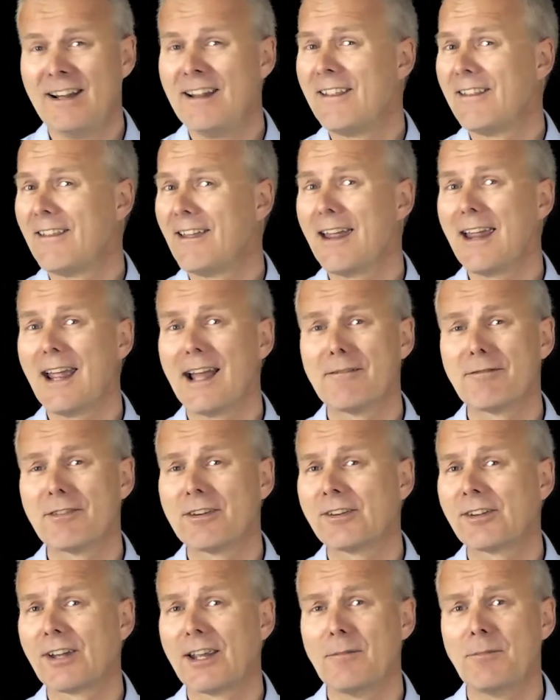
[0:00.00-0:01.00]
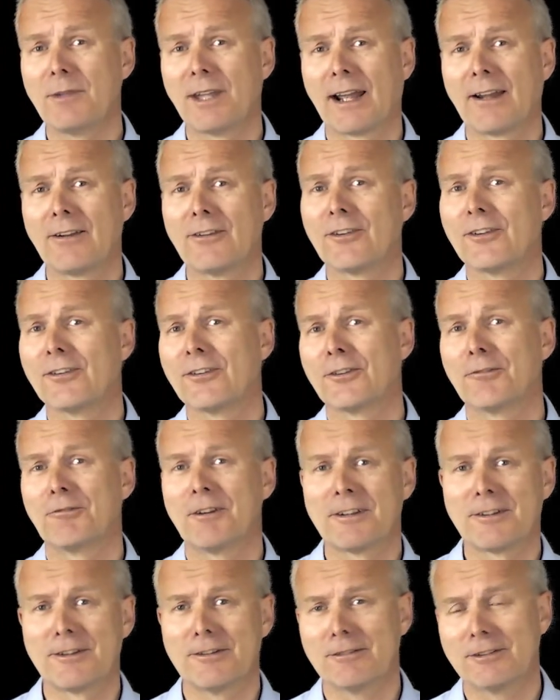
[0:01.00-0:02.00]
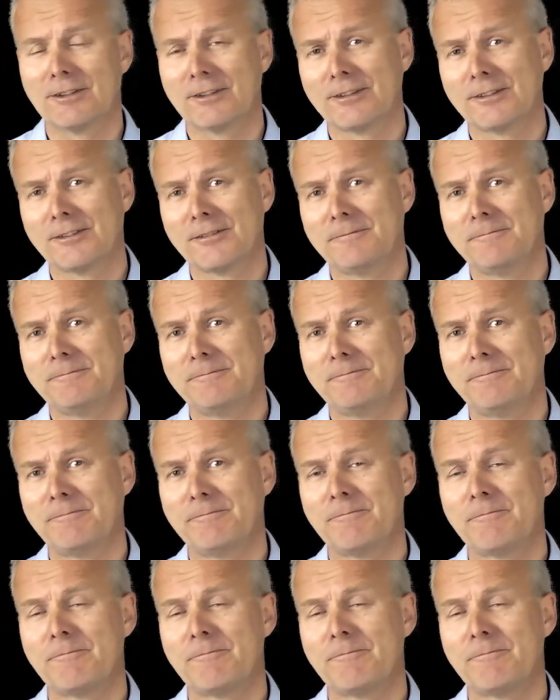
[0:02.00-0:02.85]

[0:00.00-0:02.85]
They have the same doubts as the rest of us.